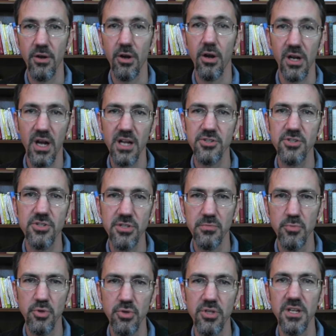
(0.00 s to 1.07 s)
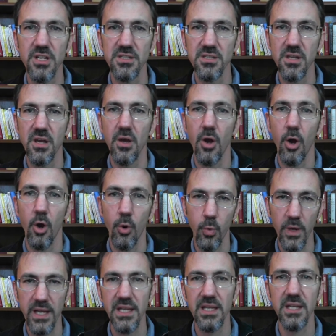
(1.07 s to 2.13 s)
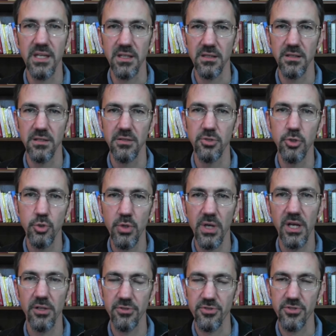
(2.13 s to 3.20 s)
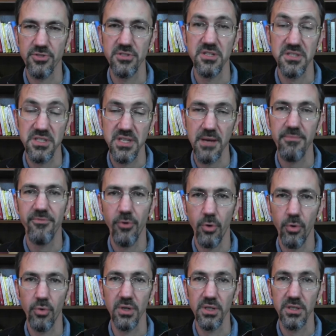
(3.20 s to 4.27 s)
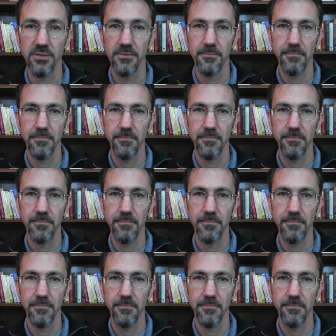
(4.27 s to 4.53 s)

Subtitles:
are conscious communities awaiting new elders to step forward.